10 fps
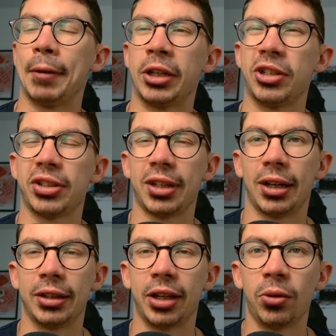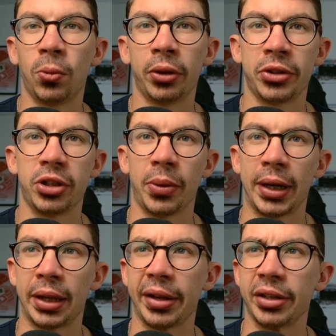I don't want to do
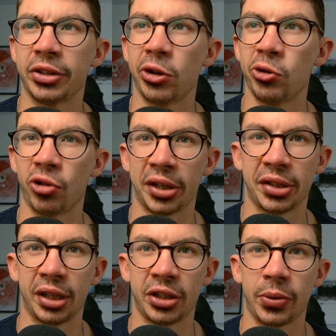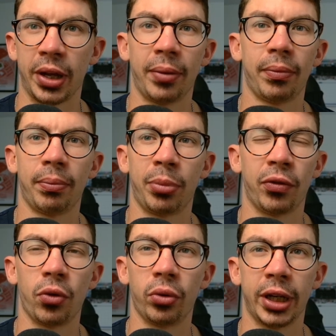anything too drastic to it
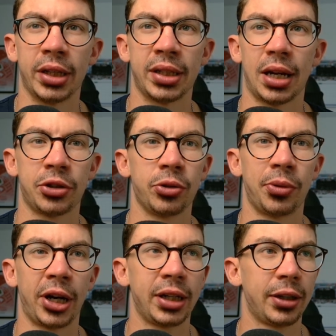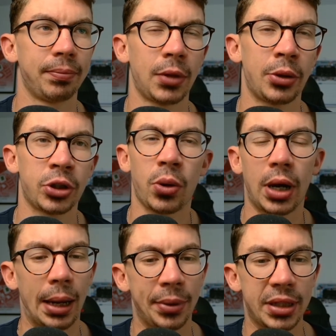before the international break. I was quite
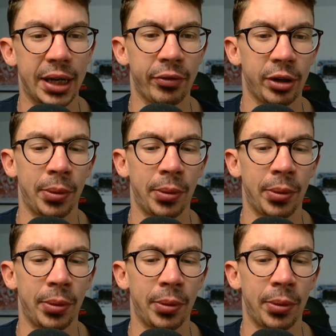happy to get rid of